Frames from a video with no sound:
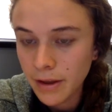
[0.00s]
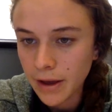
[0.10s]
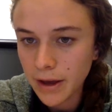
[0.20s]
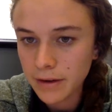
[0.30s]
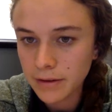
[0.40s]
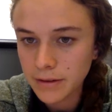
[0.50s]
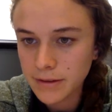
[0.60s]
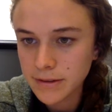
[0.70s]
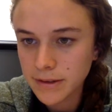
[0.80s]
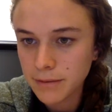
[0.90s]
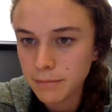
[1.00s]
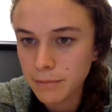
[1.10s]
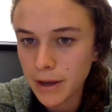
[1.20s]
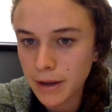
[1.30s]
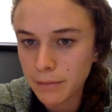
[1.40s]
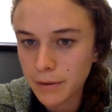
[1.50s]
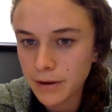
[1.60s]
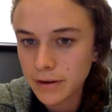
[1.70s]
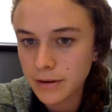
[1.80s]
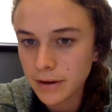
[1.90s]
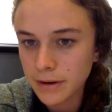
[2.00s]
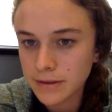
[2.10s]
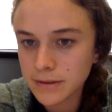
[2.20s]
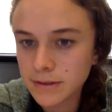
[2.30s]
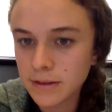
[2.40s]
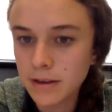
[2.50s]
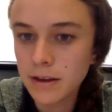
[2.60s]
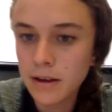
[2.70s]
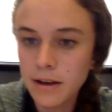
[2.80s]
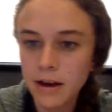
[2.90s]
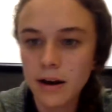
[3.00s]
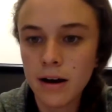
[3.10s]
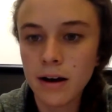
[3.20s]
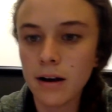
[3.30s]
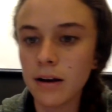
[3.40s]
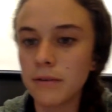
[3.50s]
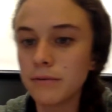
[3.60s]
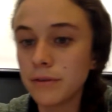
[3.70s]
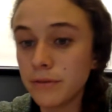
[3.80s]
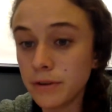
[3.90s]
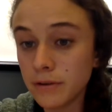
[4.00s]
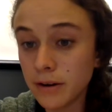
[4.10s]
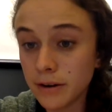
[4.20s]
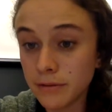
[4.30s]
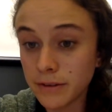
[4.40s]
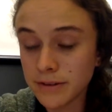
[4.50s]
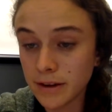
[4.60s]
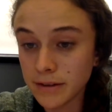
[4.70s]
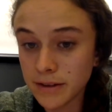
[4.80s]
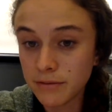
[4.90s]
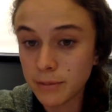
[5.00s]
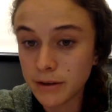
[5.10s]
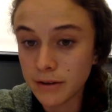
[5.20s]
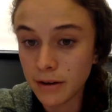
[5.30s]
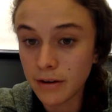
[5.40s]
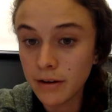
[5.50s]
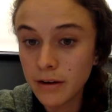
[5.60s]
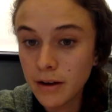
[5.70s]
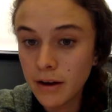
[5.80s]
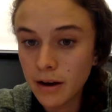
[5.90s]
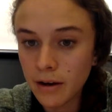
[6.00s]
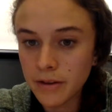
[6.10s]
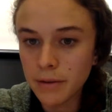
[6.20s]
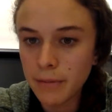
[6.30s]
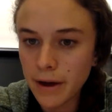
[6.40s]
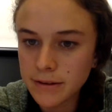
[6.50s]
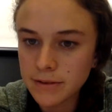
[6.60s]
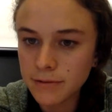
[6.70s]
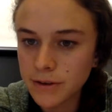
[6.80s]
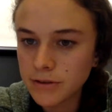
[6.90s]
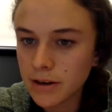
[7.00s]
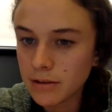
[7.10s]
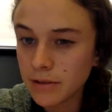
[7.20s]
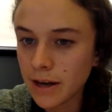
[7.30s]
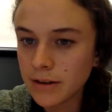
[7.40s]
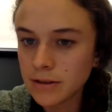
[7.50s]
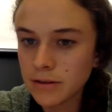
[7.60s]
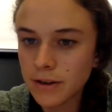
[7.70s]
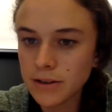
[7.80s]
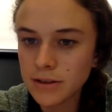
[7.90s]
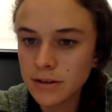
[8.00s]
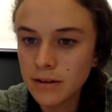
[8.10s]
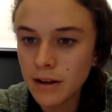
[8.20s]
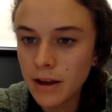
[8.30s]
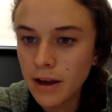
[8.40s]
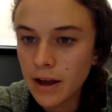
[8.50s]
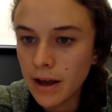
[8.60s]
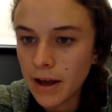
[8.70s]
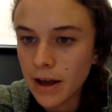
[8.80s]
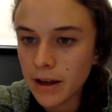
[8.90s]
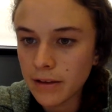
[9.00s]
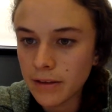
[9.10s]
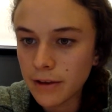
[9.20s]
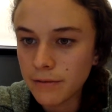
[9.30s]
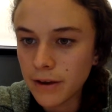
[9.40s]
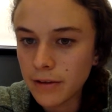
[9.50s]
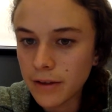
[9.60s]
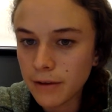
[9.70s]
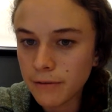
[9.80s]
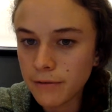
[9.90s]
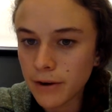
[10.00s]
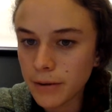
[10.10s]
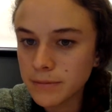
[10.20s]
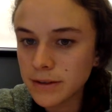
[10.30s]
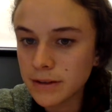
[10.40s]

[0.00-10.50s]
this same paper conducts a review of the studies that have been done on the impacts of fair trade and organic certification. And they found that farms that